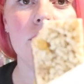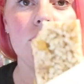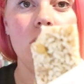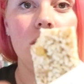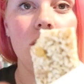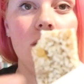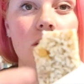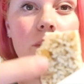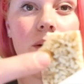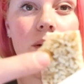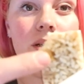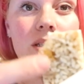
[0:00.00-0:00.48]

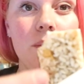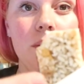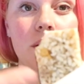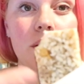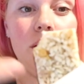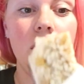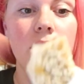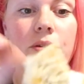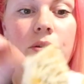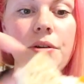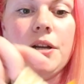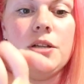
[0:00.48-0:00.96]
little bits of
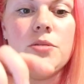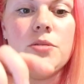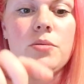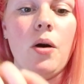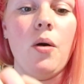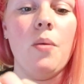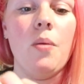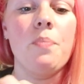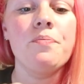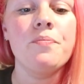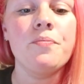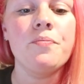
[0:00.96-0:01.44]
banana in as
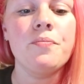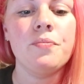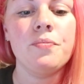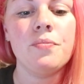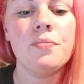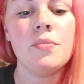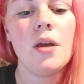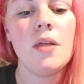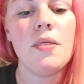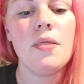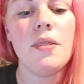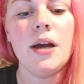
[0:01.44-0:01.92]
well.
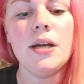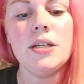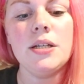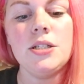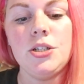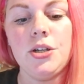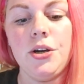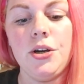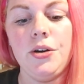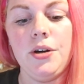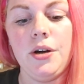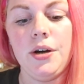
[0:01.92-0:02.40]
That is
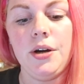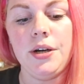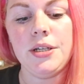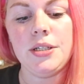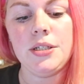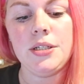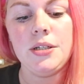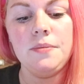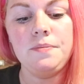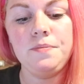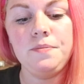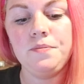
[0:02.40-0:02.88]
so
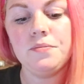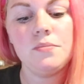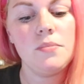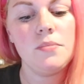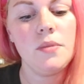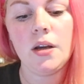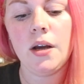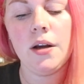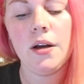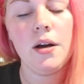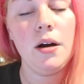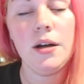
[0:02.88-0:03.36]
nice.
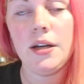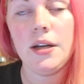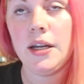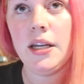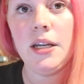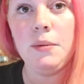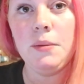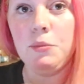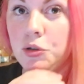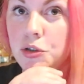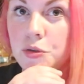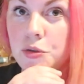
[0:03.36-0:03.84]
I can't eat
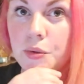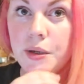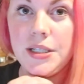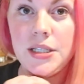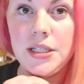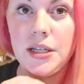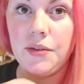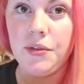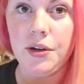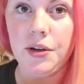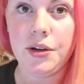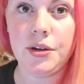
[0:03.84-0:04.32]
any more sweet
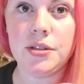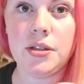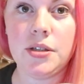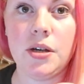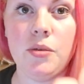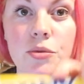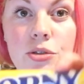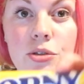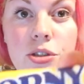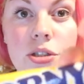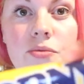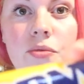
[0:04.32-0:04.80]
stuff though because I
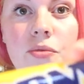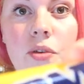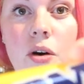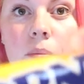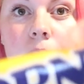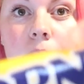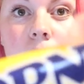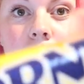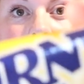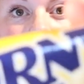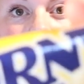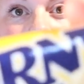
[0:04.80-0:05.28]
will just
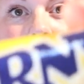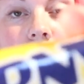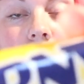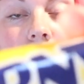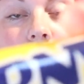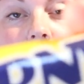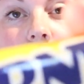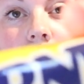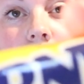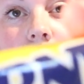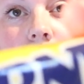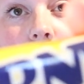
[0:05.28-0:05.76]
bomb.
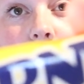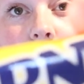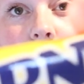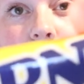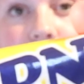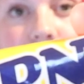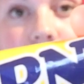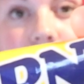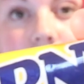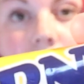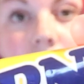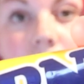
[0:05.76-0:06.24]

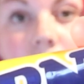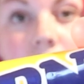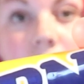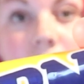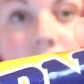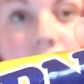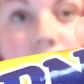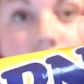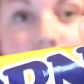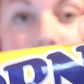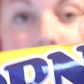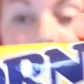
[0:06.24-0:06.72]
That
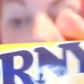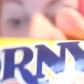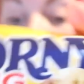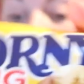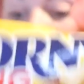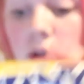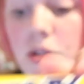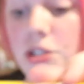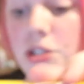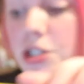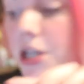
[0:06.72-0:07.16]
is so good. I'm not